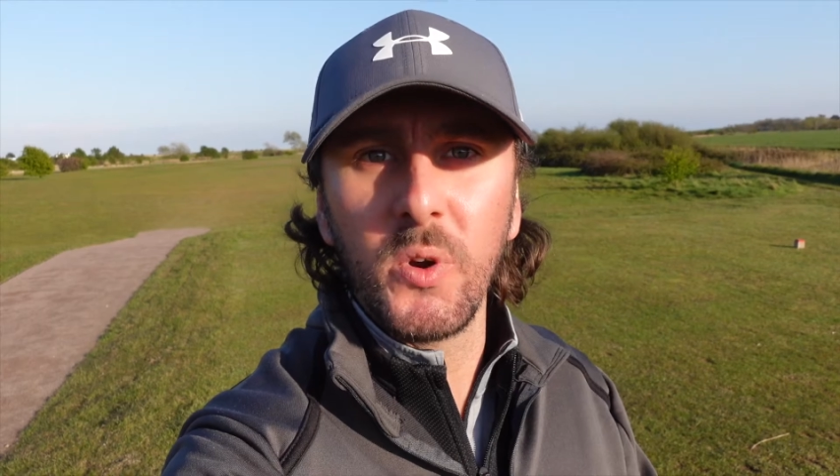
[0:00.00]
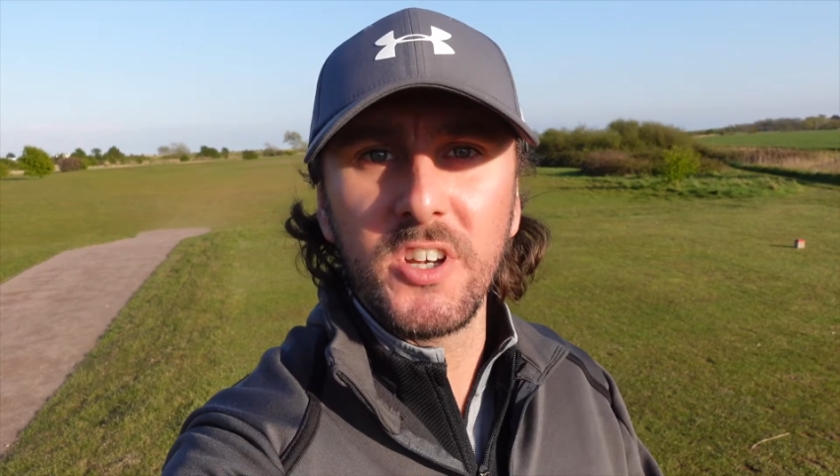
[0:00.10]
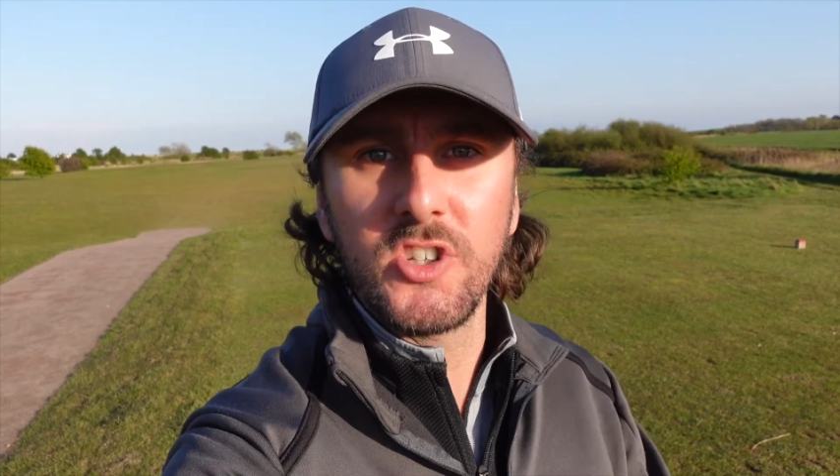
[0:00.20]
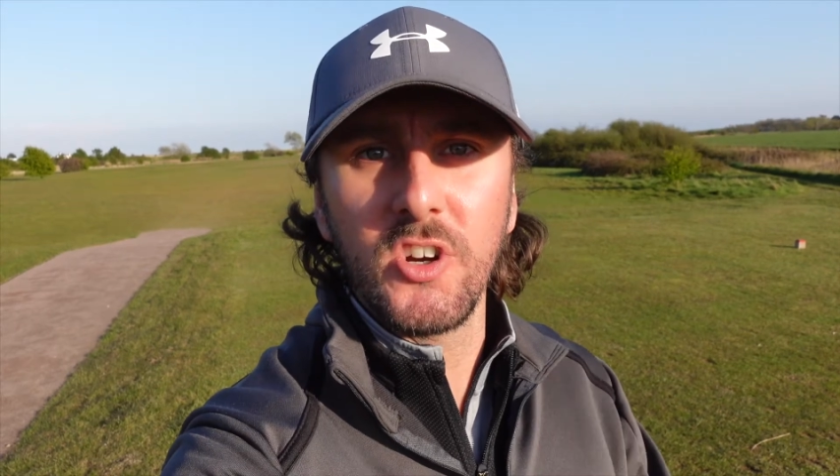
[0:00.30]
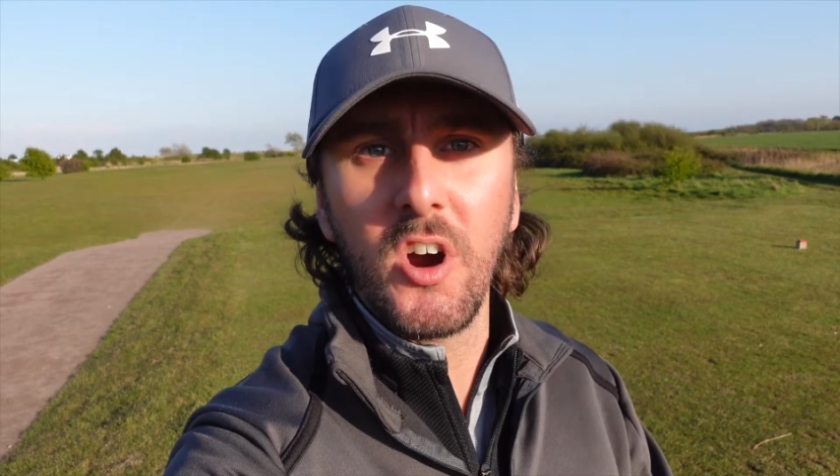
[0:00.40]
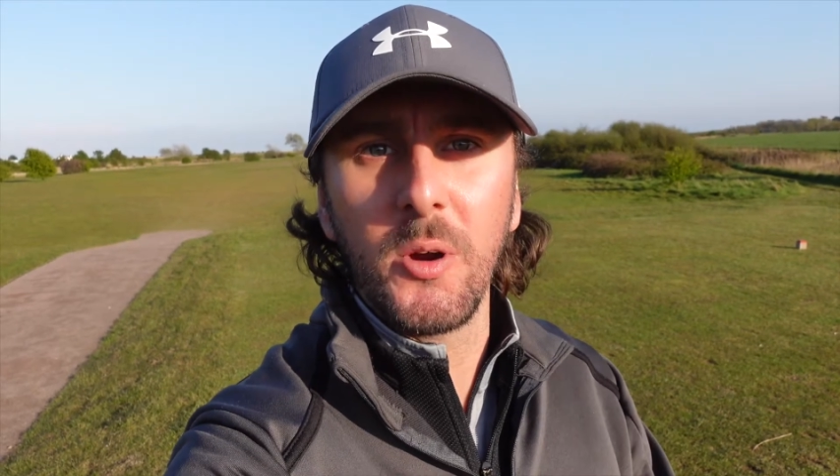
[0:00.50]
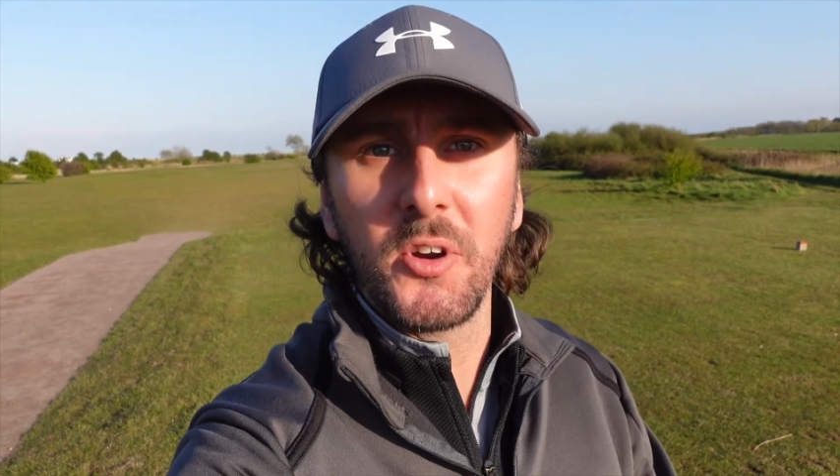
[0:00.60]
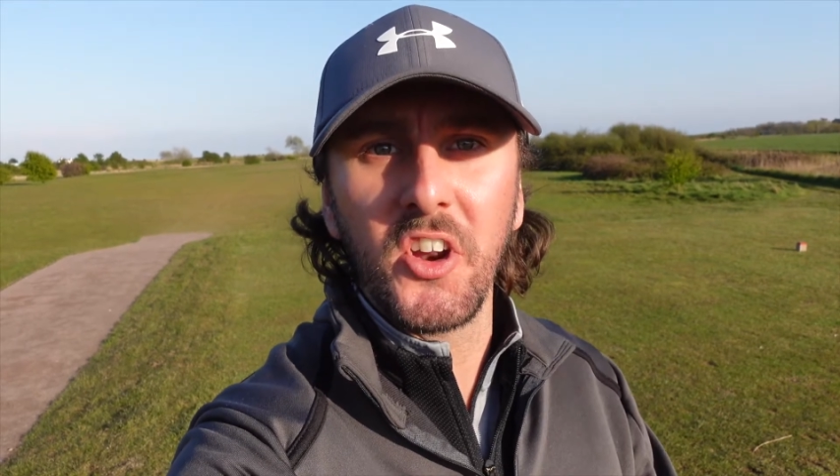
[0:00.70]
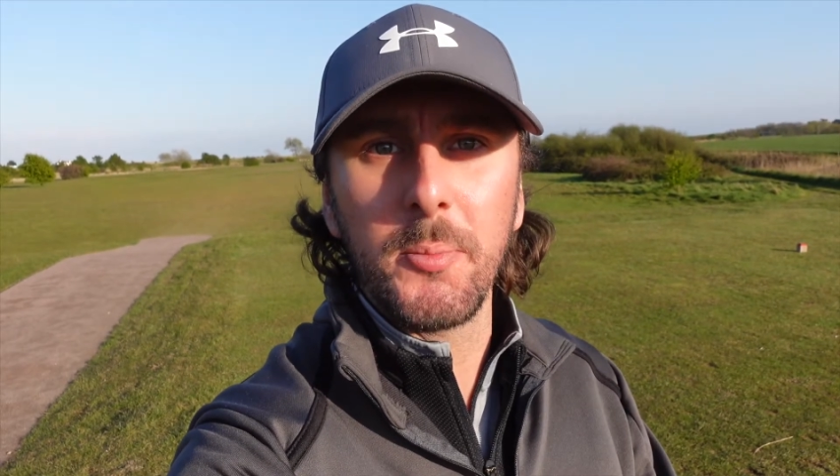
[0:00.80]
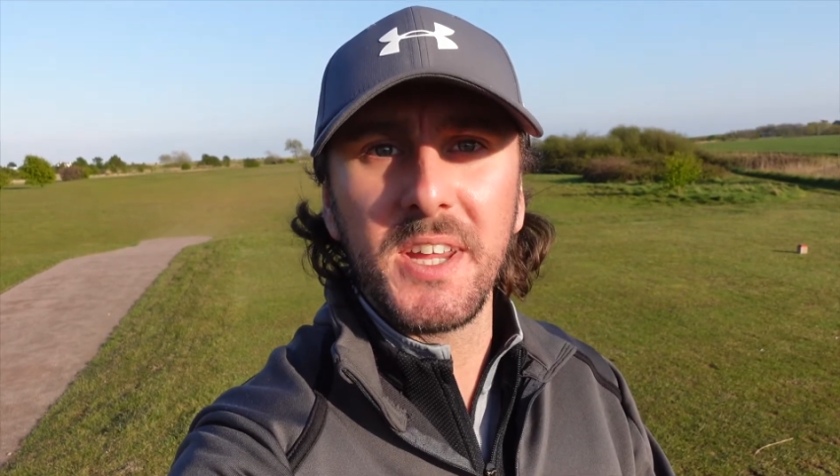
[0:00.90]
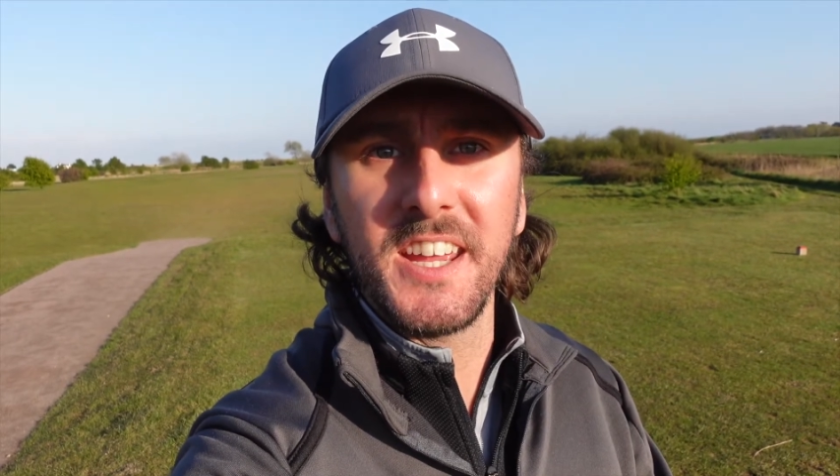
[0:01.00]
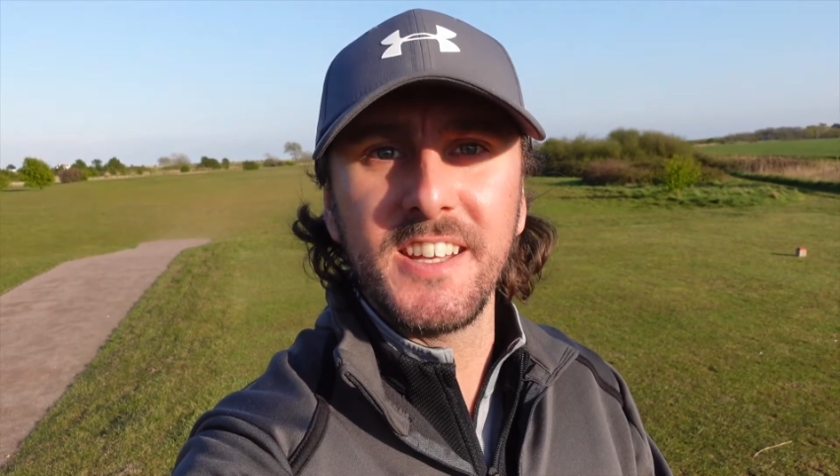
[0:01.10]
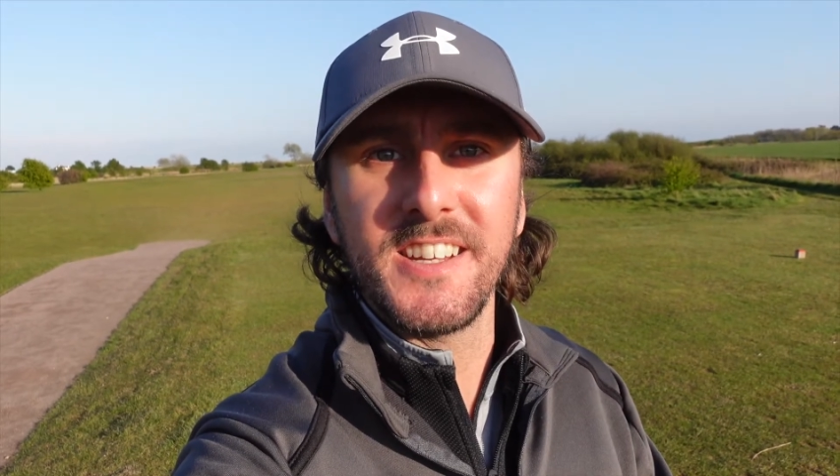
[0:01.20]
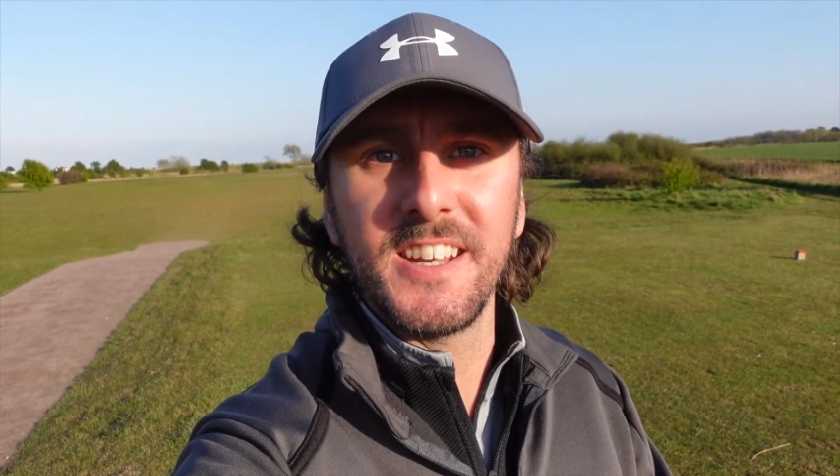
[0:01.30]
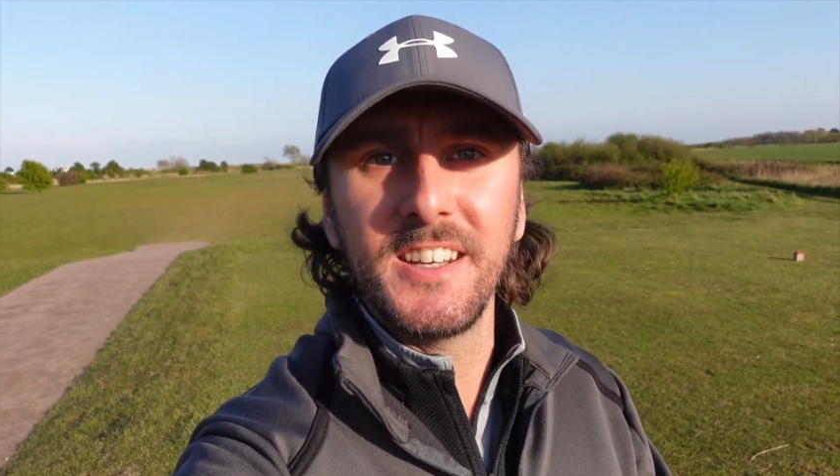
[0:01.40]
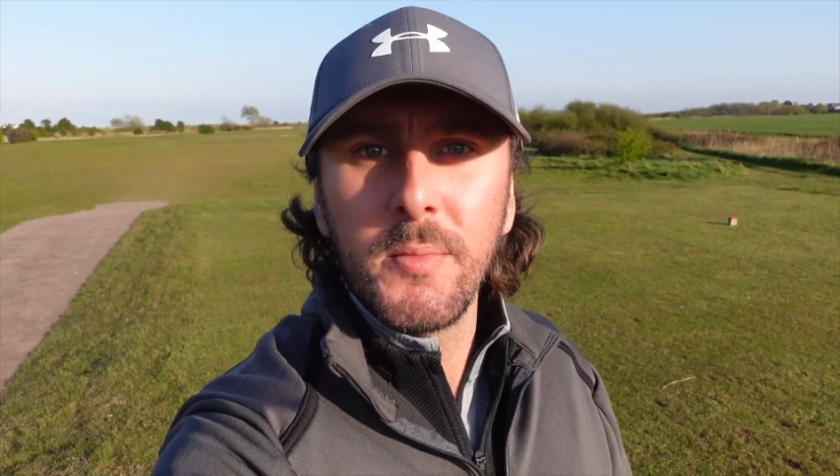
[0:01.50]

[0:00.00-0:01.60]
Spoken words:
which shot I'm going to be hitting.